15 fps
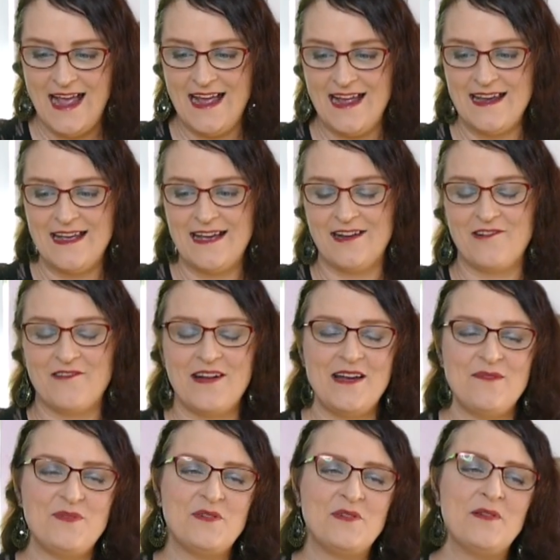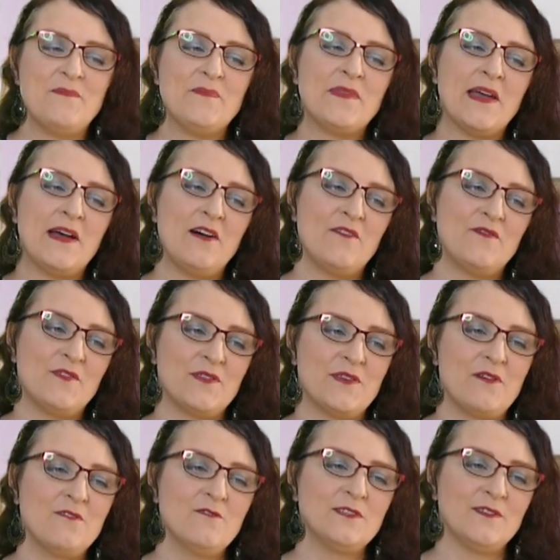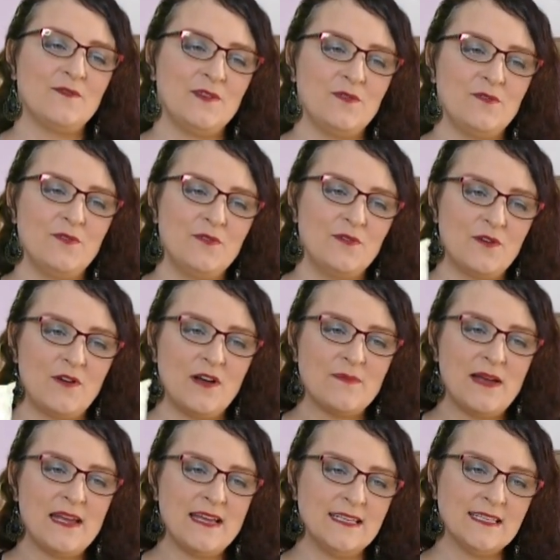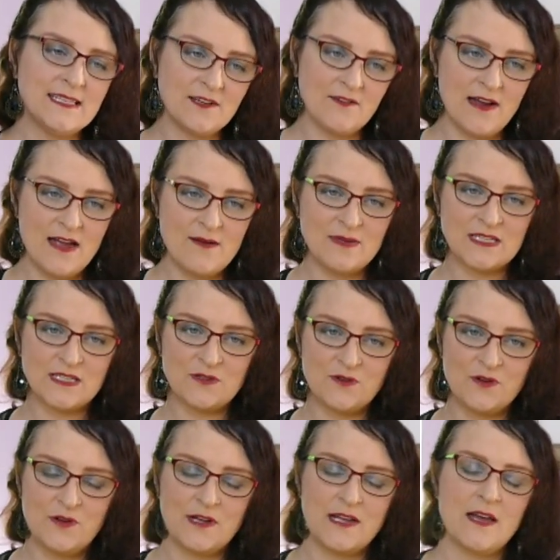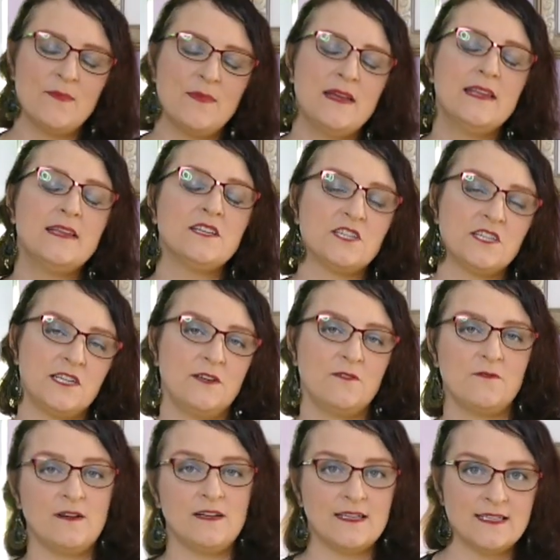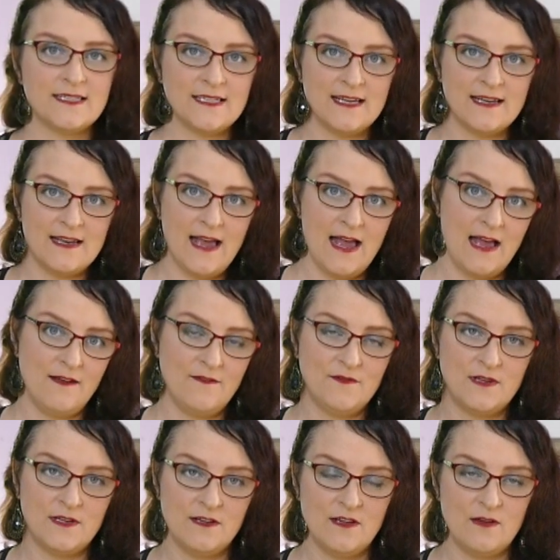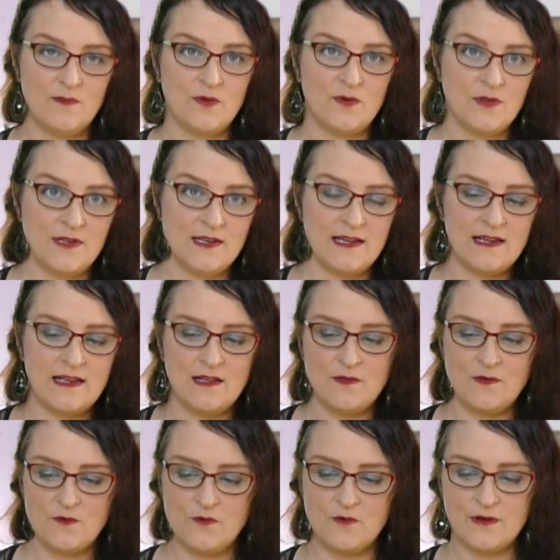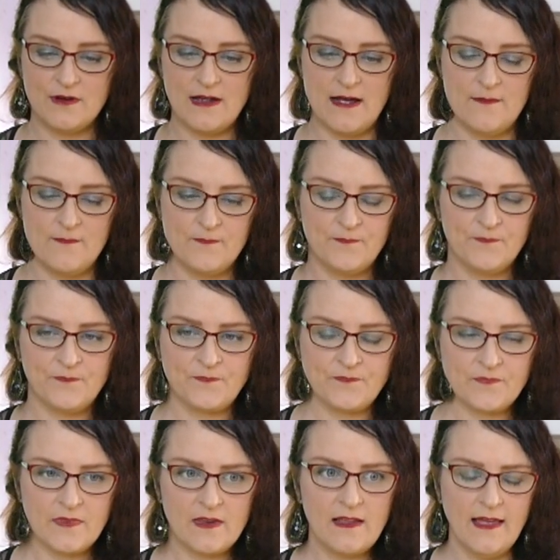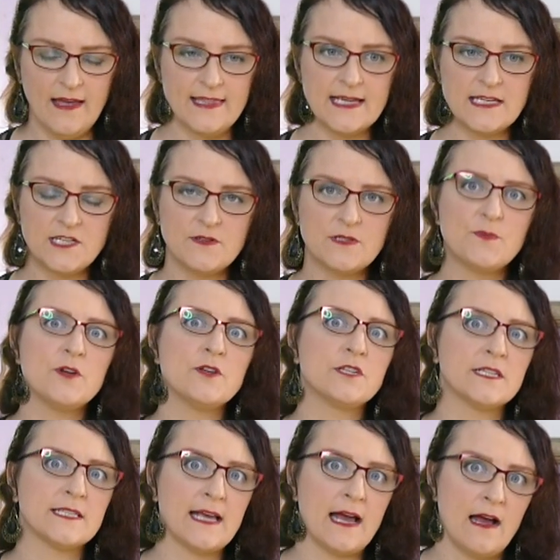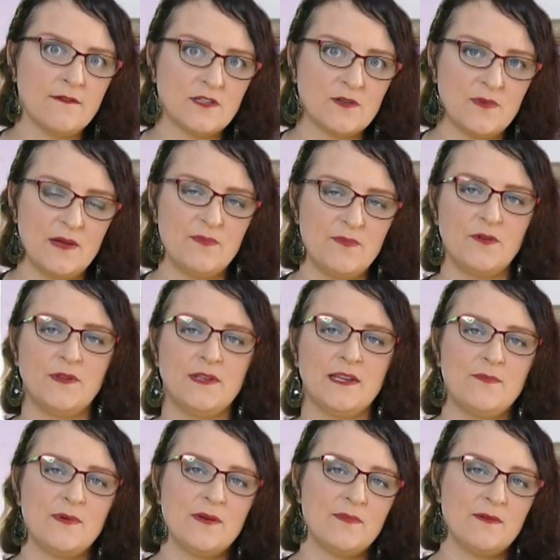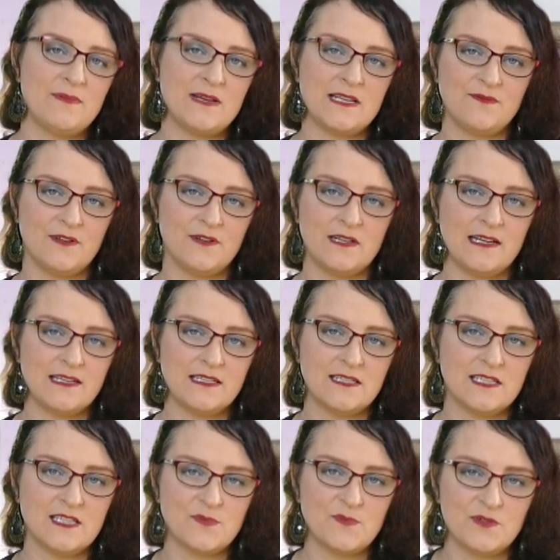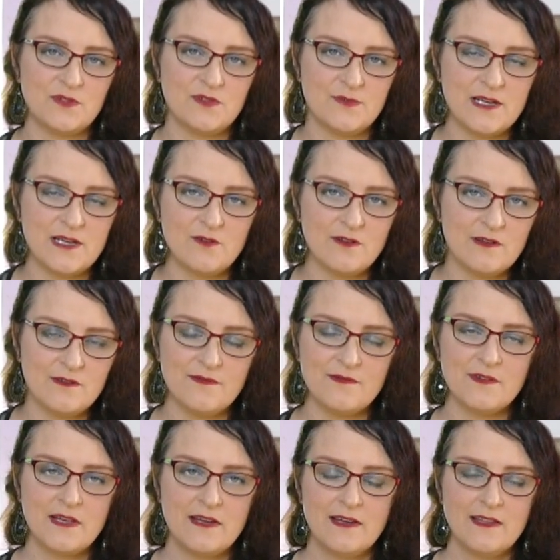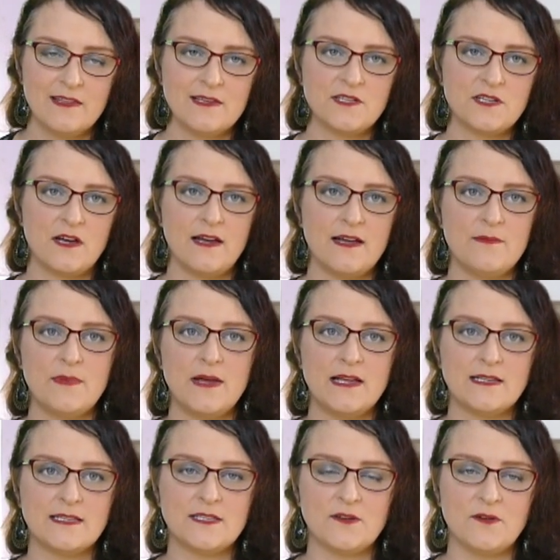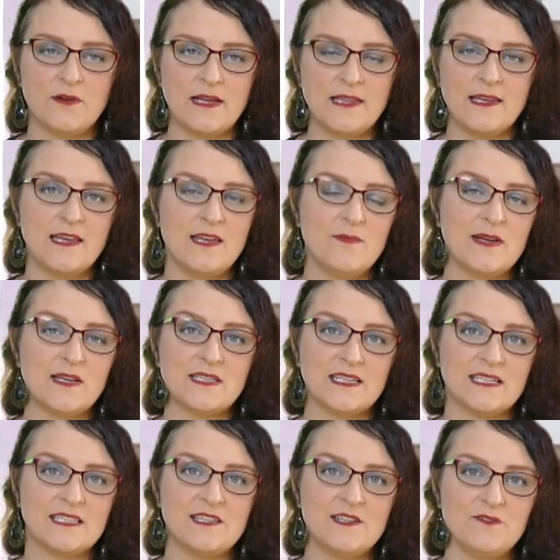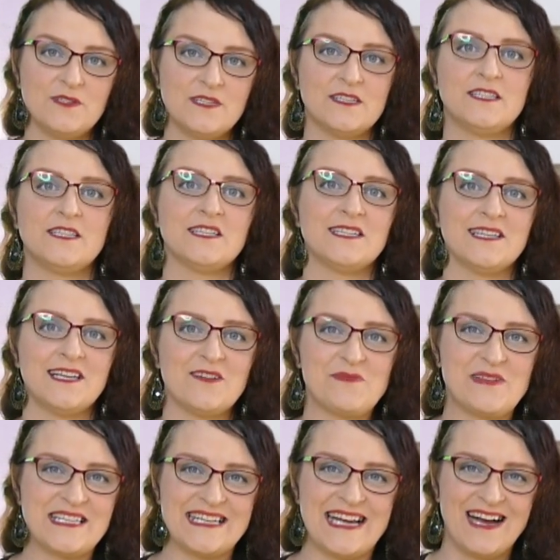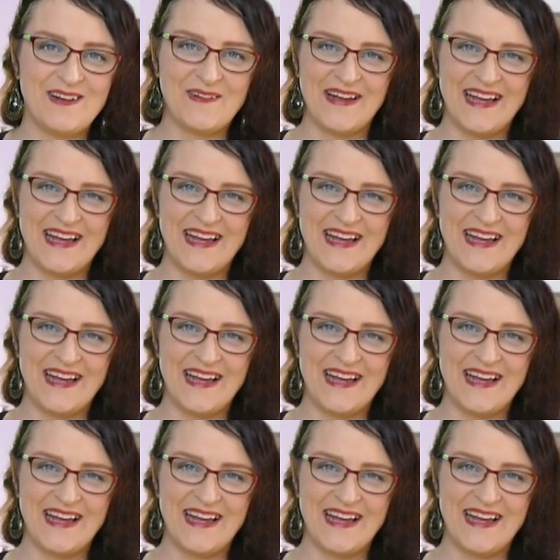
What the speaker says: And grab her. Now, for those of you who know on my Instagram and saw her come in, she was an after birthday thought. I think she was purchased after my birthday, but my best friend likes to spoil me all of the time. And so I think he makes excuses just to get me stuff.